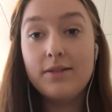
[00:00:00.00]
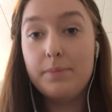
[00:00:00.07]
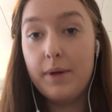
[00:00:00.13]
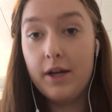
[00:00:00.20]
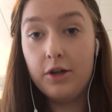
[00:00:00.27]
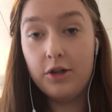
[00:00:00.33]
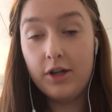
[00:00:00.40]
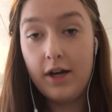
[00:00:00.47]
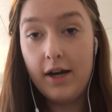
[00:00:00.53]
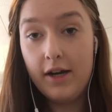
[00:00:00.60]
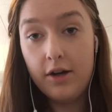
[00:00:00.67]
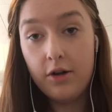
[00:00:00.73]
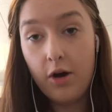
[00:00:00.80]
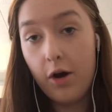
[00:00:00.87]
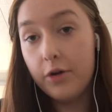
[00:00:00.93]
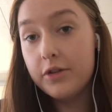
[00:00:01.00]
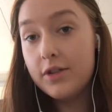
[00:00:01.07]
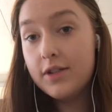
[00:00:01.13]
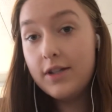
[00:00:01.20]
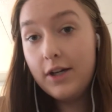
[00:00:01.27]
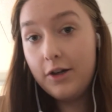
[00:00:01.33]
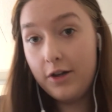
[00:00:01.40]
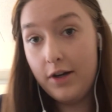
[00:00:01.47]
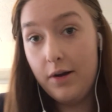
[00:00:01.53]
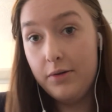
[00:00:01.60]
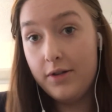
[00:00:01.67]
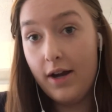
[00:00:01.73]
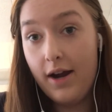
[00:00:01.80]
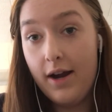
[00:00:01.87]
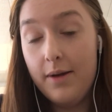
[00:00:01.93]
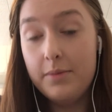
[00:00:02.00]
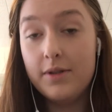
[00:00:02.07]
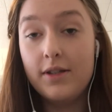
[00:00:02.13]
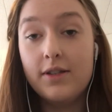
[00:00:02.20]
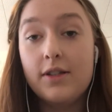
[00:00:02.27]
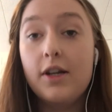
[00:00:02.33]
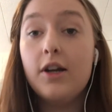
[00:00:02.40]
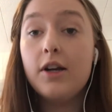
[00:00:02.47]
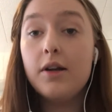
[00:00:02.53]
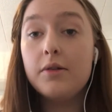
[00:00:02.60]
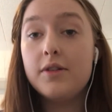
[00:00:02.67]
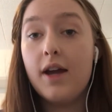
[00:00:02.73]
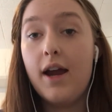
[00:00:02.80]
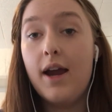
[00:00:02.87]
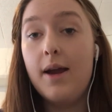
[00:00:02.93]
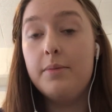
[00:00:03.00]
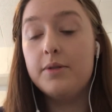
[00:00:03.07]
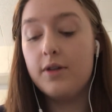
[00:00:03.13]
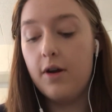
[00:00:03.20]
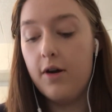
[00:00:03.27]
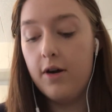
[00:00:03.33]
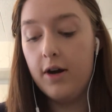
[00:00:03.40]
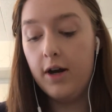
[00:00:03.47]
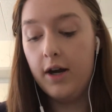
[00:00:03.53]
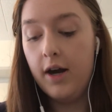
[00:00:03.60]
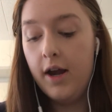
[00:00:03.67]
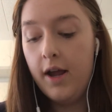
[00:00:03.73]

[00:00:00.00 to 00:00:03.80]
being created called stereotypes. And stereotypes are